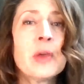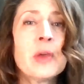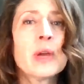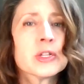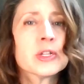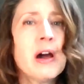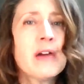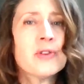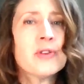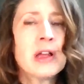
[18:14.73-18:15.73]
We actually
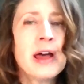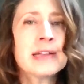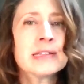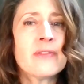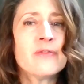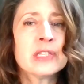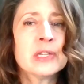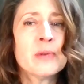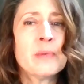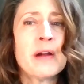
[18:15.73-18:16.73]
offer a class at
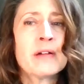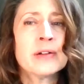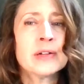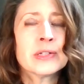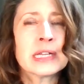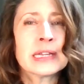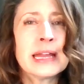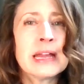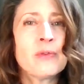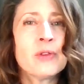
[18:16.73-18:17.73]
Physio Partners in
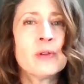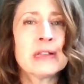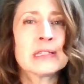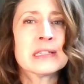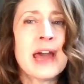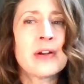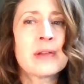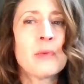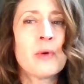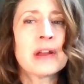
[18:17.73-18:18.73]
Lakeview on
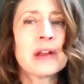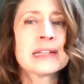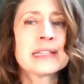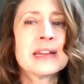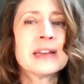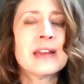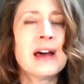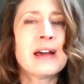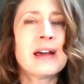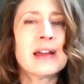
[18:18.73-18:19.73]
Saturday mornings and
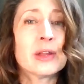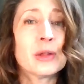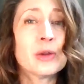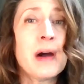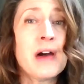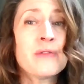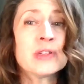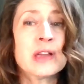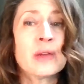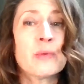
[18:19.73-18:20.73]
in the Loop
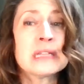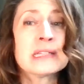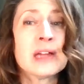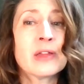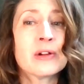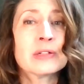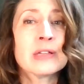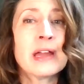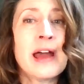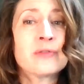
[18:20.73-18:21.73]
office on Wednesday,
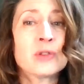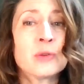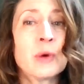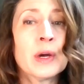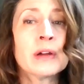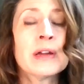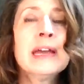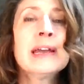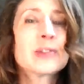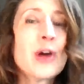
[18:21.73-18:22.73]
Thursday after work.
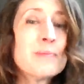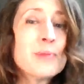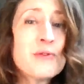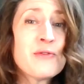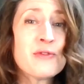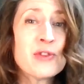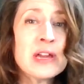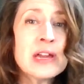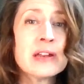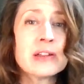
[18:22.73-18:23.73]
It's called Move
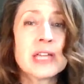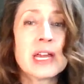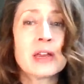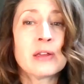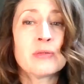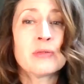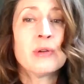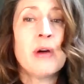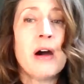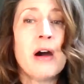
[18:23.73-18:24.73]
Free, and it'll take you
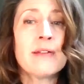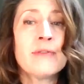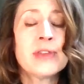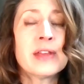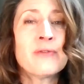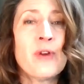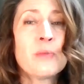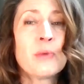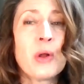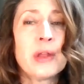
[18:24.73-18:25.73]
through all of the
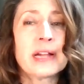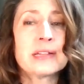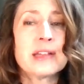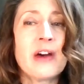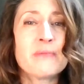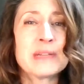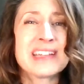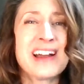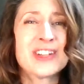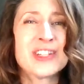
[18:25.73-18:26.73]
foam rolling and
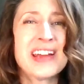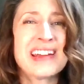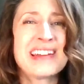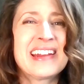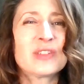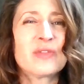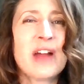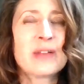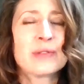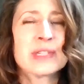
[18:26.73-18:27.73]
self-massage techniques
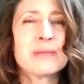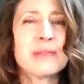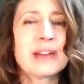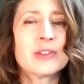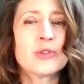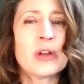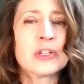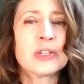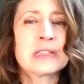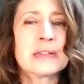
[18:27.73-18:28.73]
followed with some nice
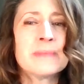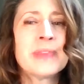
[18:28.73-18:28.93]
stretches.